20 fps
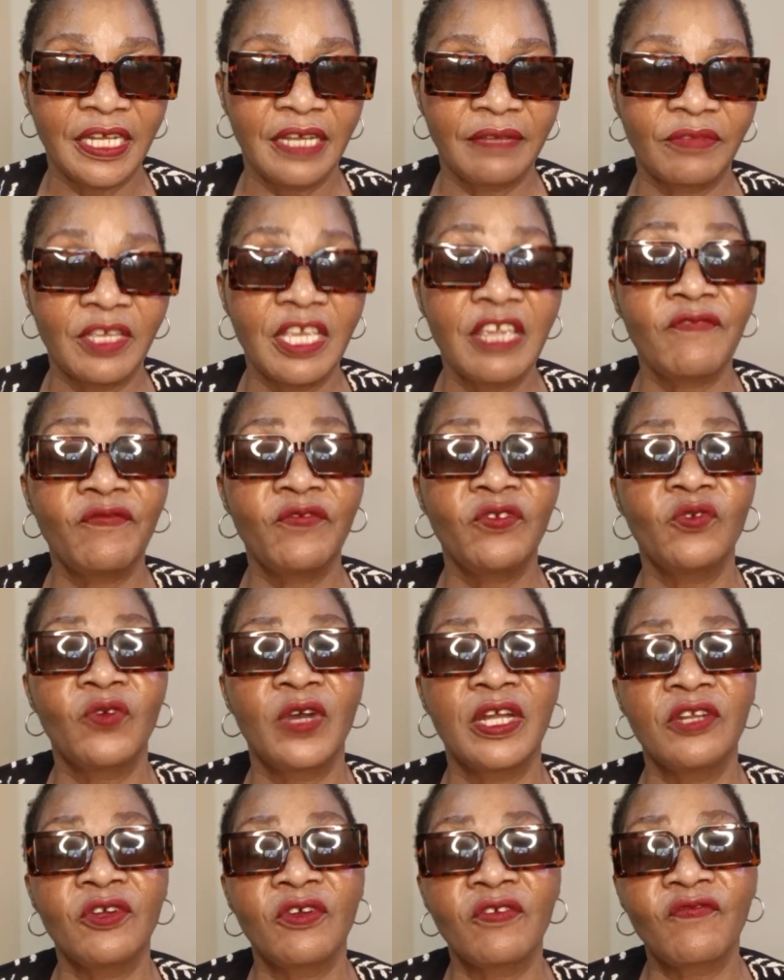If you are
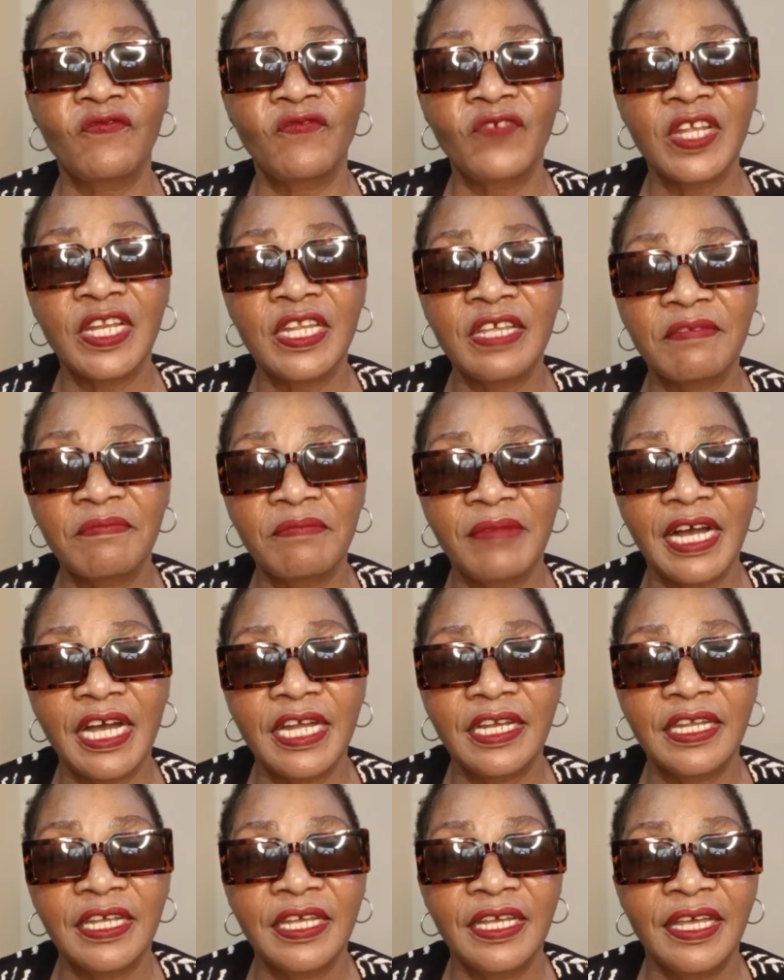not feeling bad,
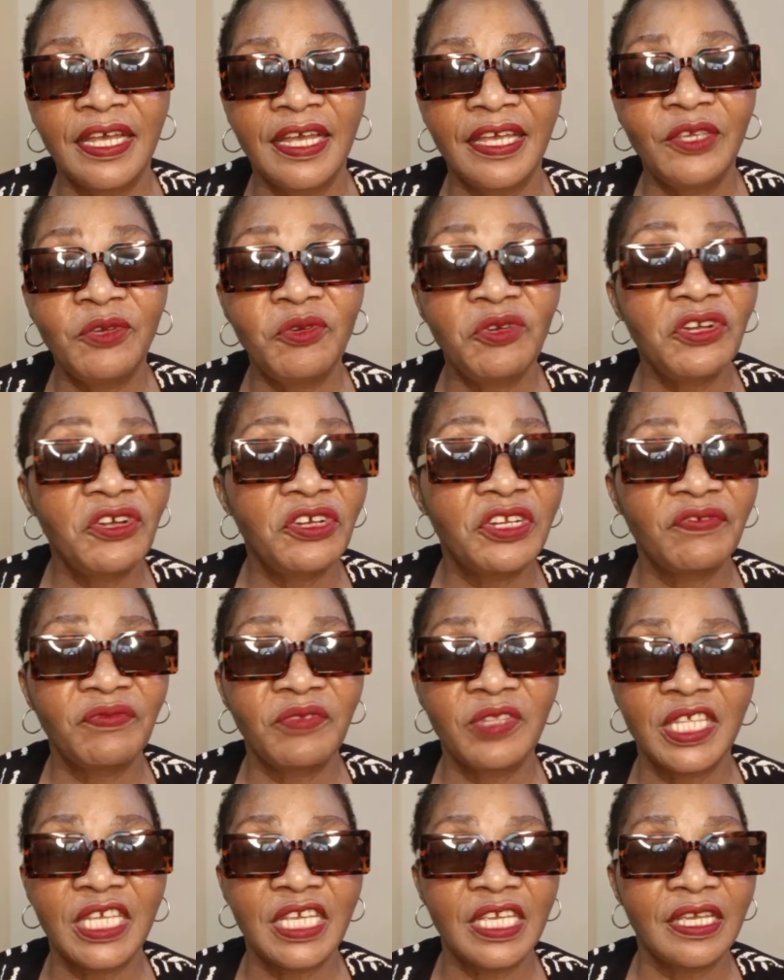you're not even
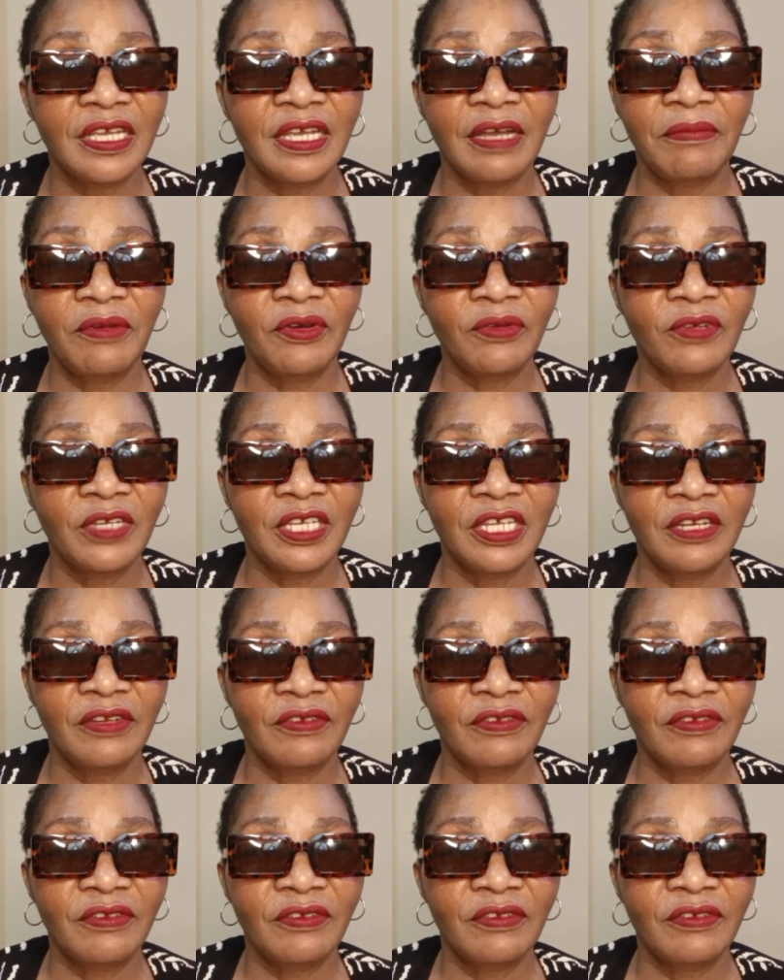thinking about Gintu,